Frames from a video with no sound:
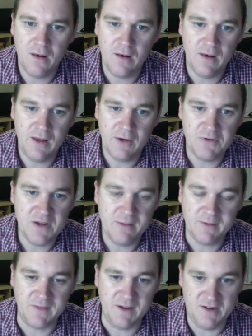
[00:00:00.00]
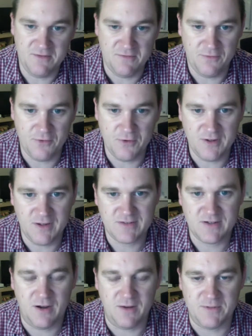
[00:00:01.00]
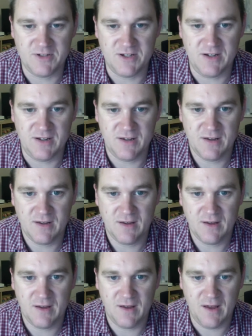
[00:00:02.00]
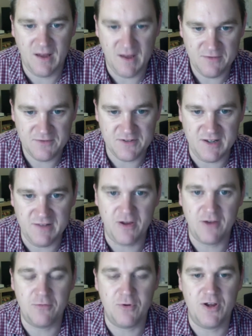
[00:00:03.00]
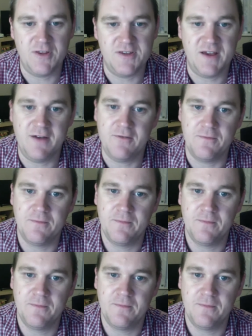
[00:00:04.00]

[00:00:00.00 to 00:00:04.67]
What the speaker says: little knowing that in 4 years' time she'd have to live those words out.